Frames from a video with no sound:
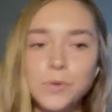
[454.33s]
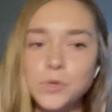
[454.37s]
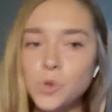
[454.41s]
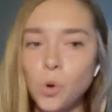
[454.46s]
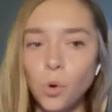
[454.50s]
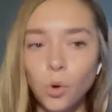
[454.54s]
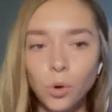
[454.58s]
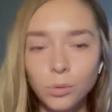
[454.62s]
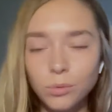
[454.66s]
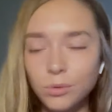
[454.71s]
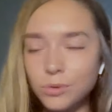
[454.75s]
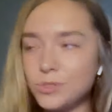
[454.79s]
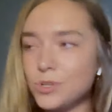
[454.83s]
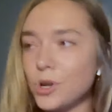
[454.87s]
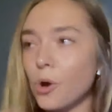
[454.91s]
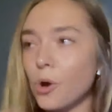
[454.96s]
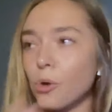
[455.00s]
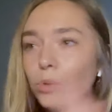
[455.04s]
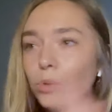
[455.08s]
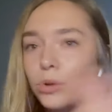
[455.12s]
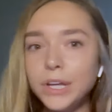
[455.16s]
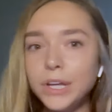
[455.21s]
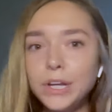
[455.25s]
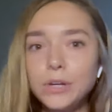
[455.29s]
to
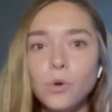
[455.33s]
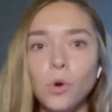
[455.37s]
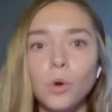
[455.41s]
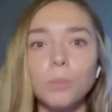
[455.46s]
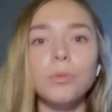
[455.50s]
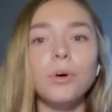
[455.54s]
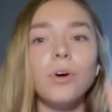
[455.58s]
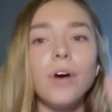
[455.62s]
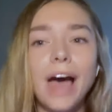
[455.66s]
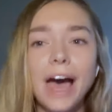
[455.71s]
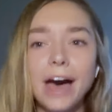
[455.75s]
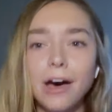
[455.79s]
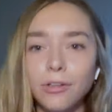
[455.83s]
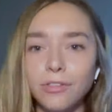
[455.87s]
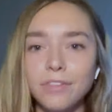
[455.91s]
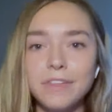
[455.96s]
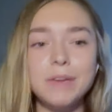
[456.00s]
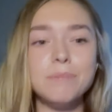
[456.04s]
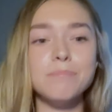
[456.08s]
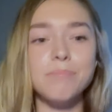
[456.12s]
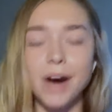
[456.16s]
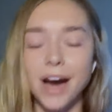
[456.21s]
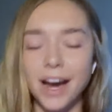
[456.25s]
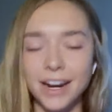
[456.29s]
totally normal, healthy
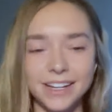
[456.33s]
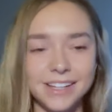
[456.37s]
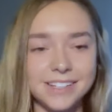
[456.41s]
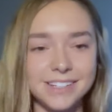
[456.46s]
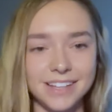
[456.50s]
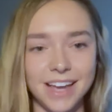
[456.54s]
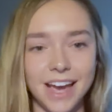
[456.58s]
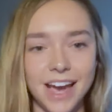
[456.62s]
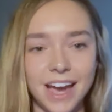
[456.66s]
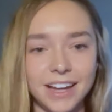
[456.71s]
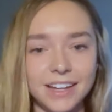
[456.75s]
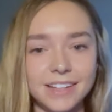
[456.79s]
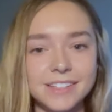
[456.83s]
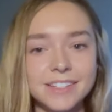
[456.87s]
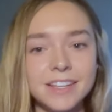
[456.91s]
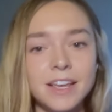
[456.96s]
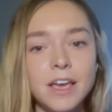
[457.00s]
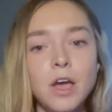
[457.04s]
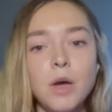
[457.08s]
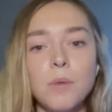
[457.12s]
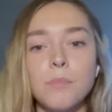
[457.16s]
body size.